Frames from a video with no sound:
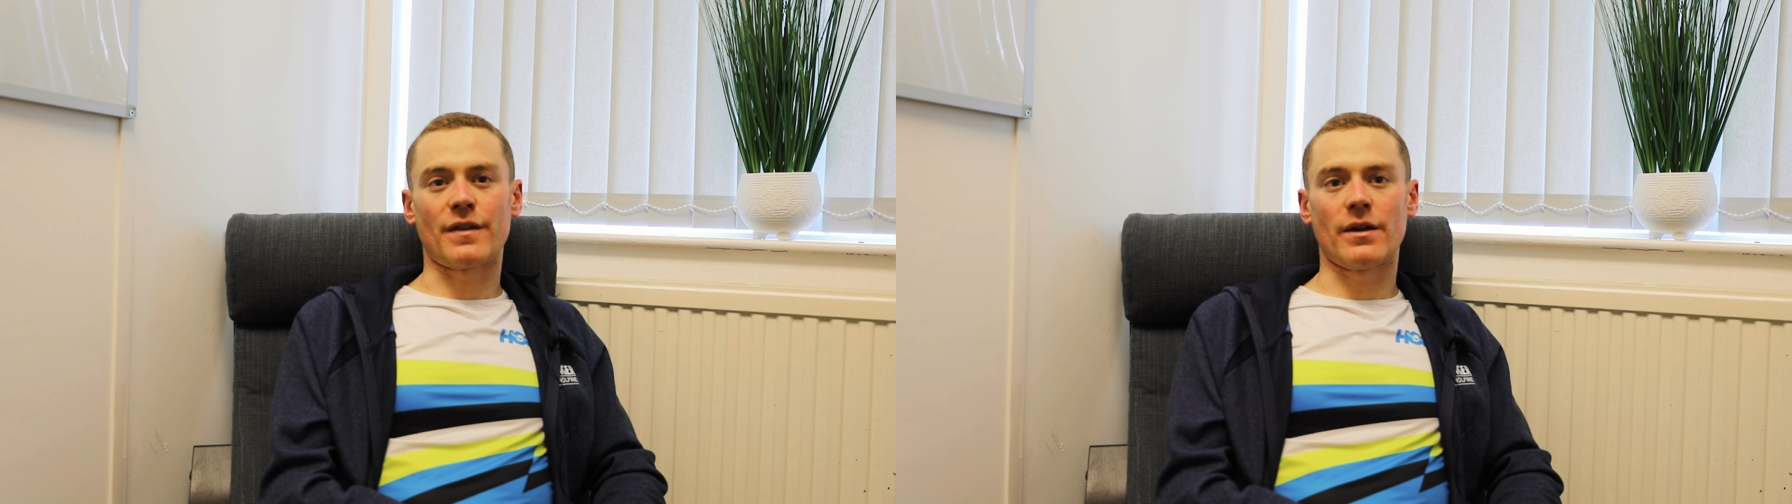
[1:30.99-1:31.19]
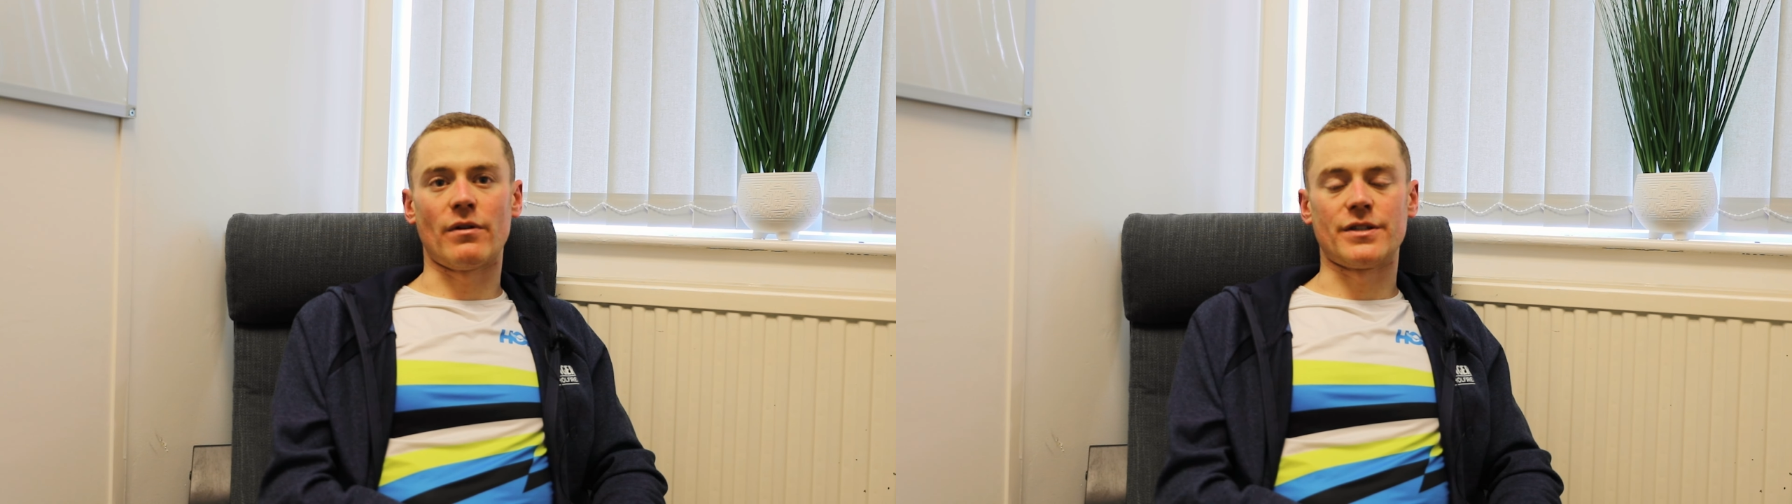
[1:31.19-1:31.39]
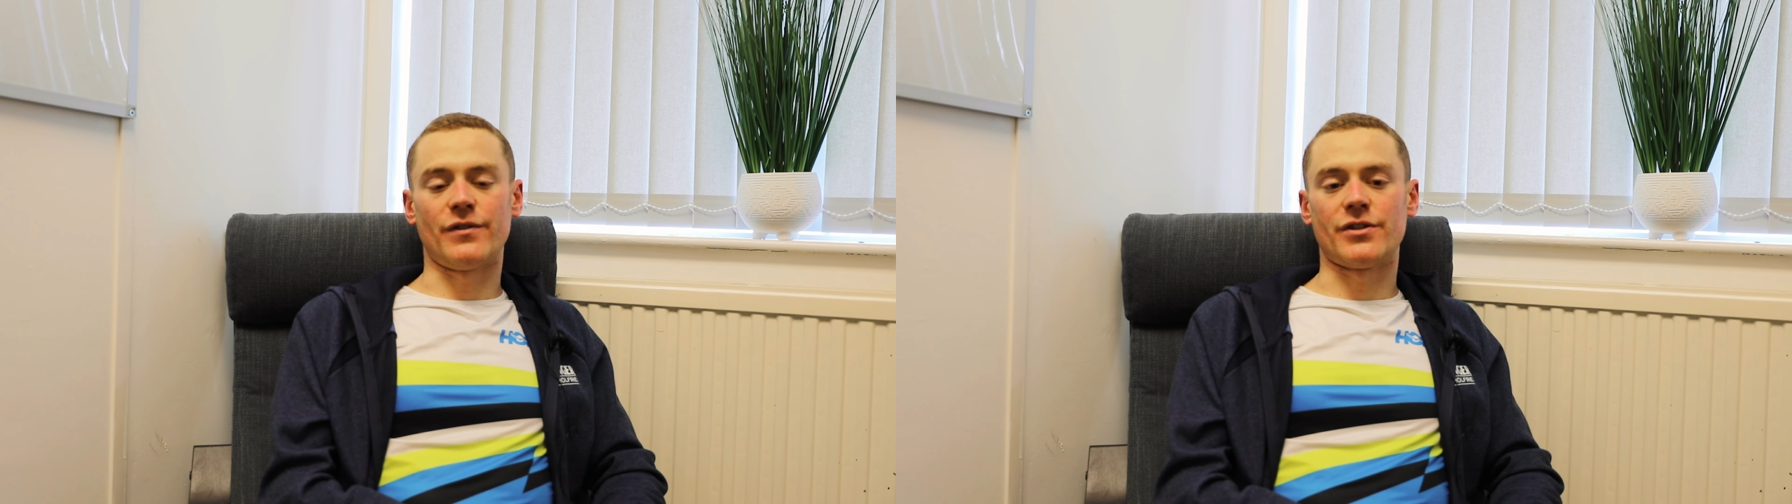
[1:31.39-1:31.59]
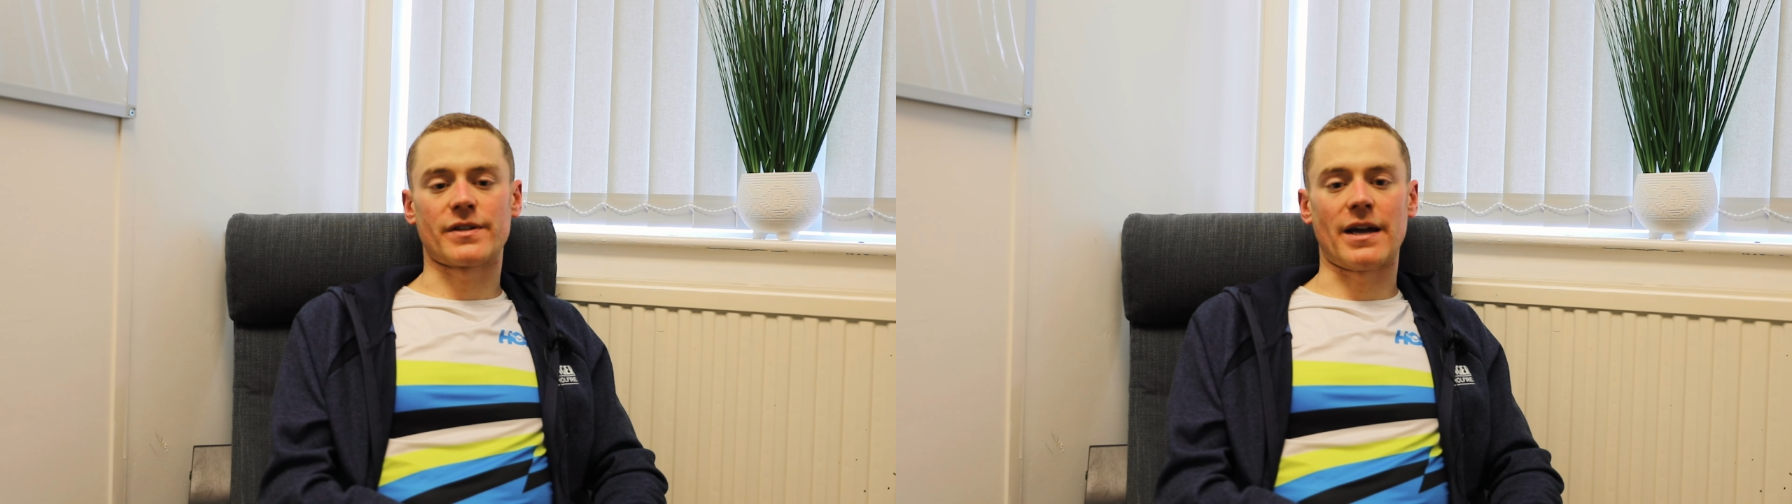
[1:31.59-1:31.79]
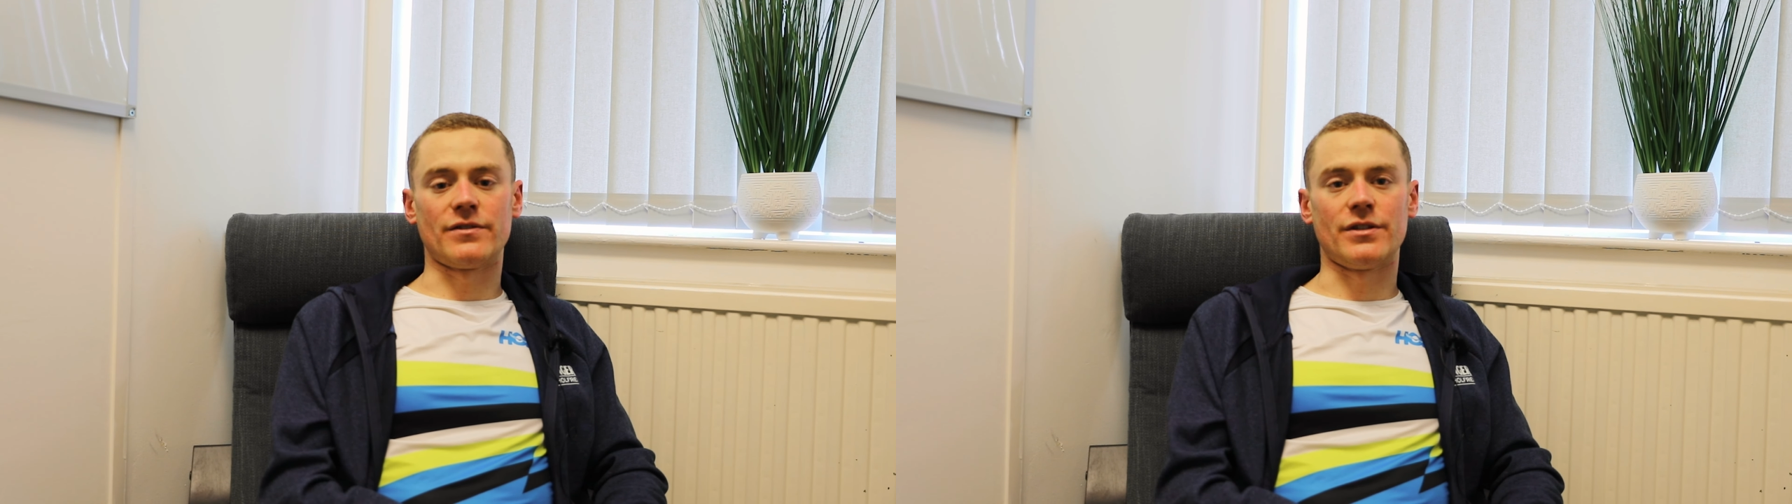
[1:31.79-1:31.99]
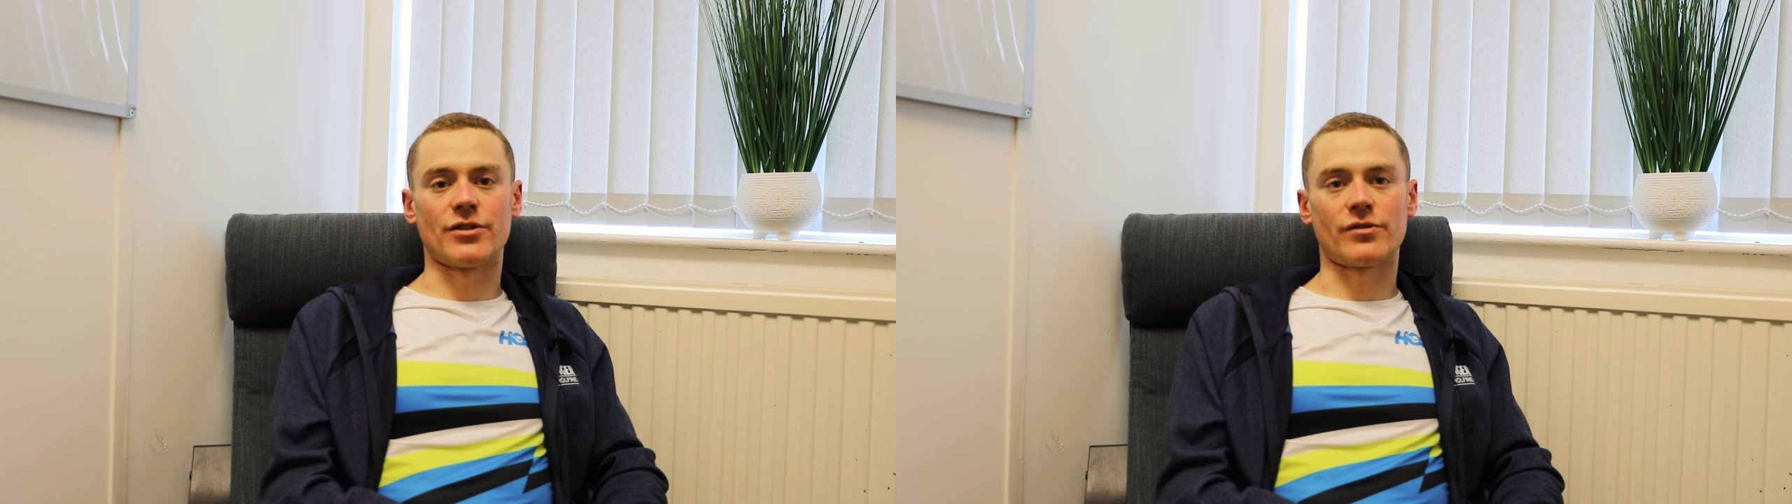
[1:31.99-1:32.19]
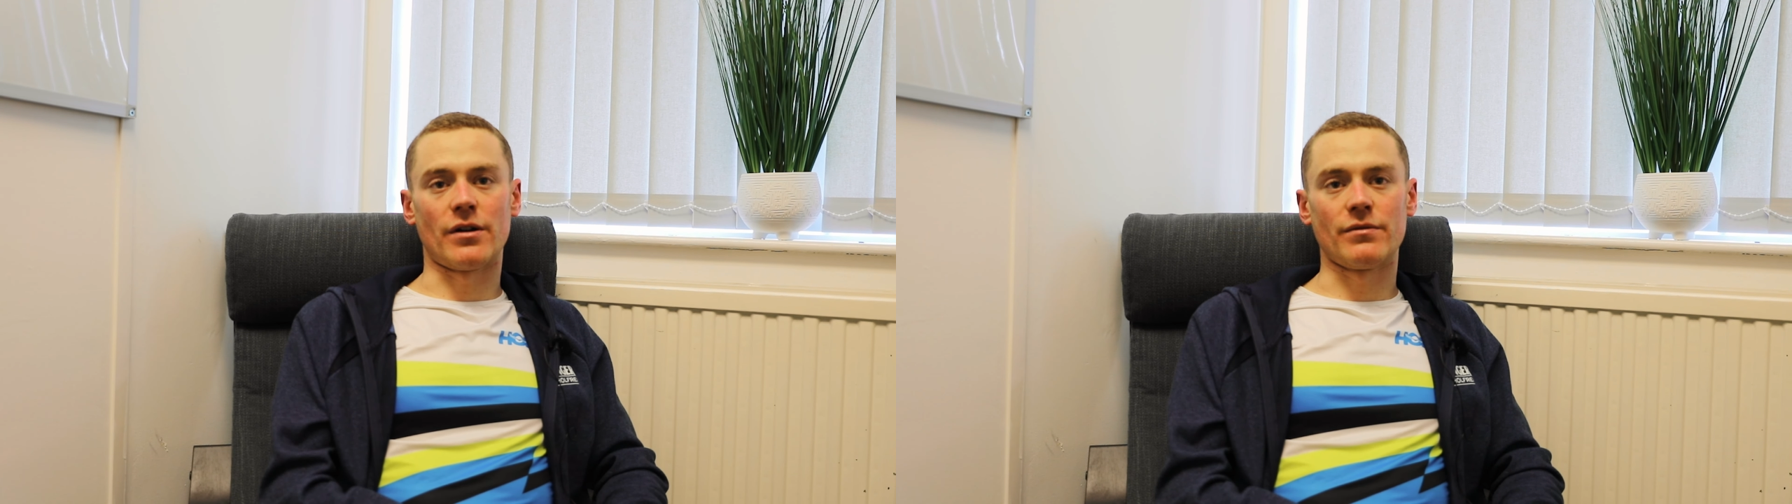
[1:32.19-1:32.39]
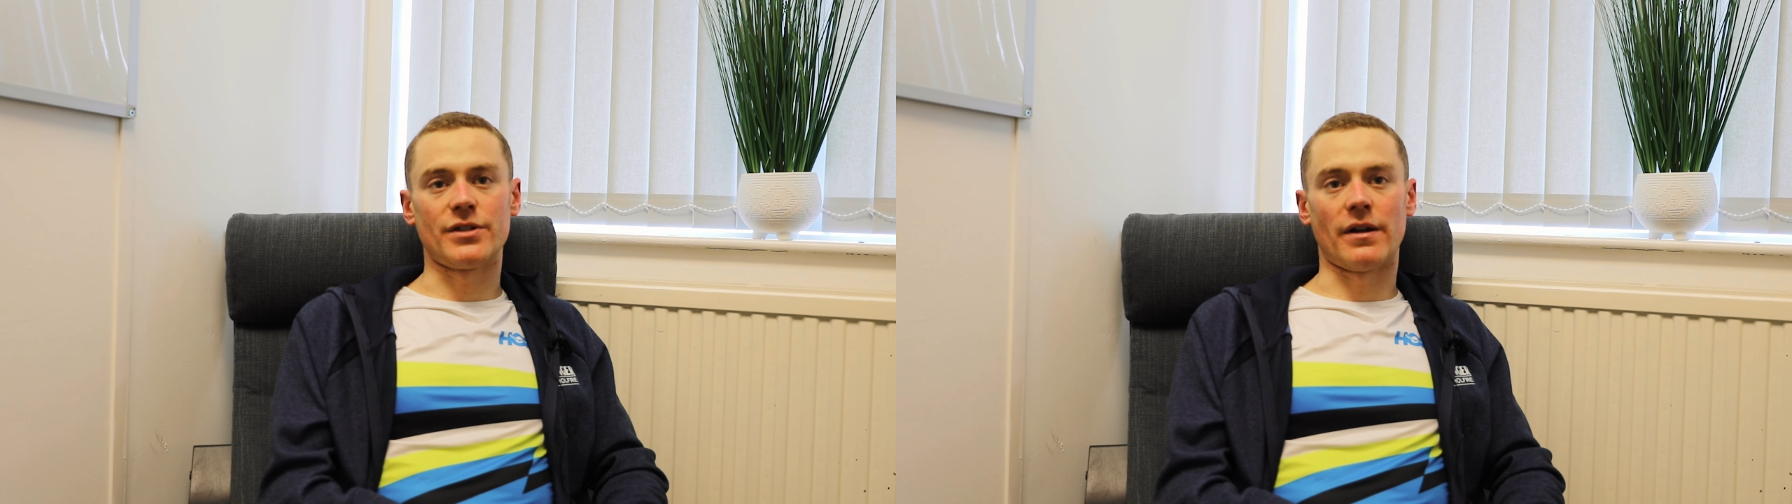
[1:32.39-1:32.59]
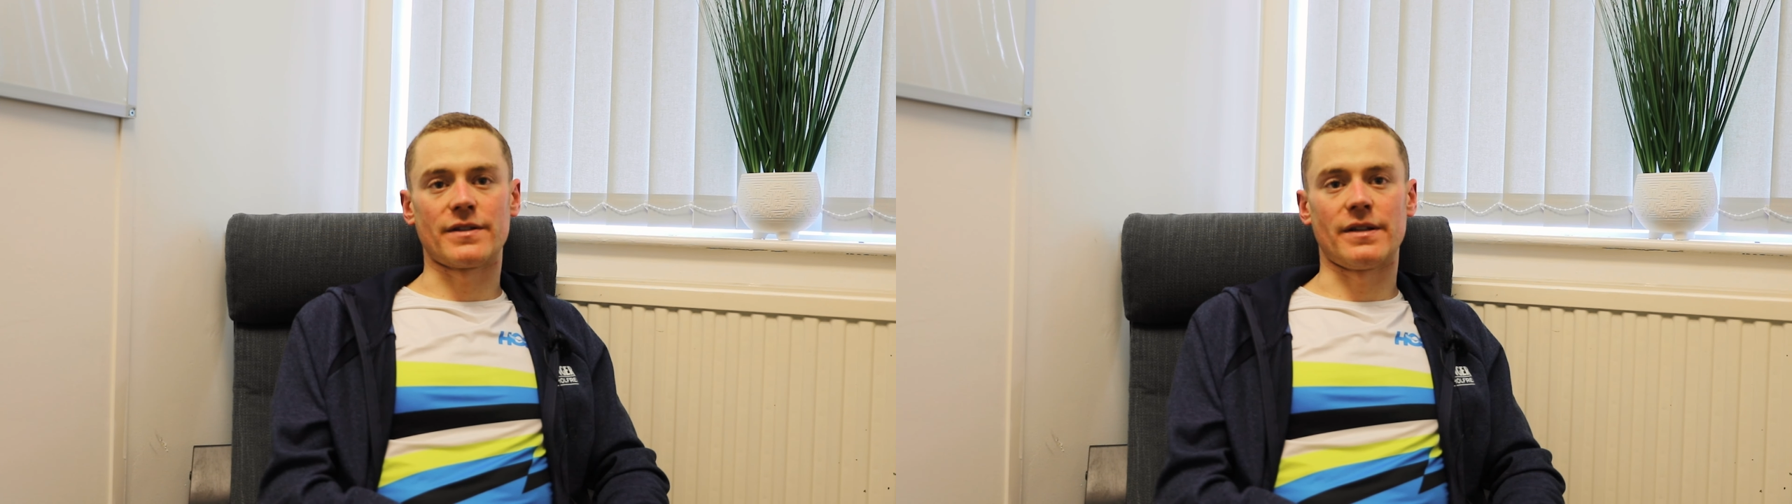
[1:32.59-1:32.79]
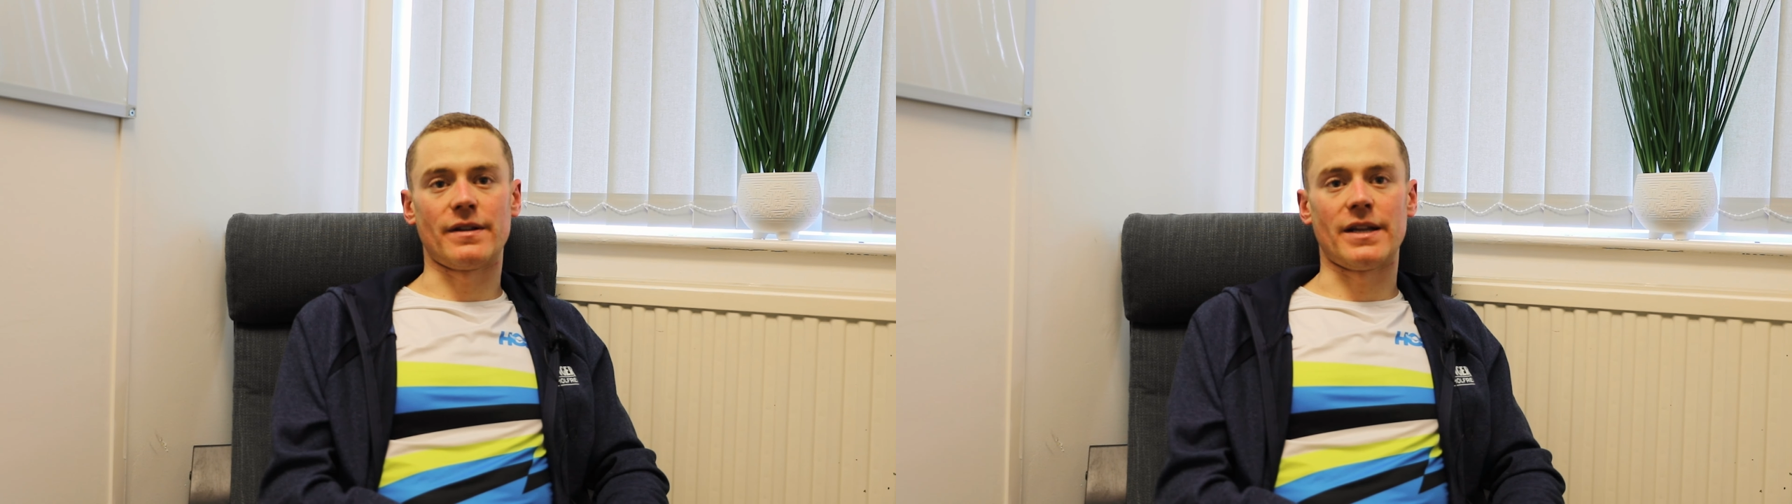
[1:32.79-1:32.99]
I think, whereas if you're just counting strokes, it's an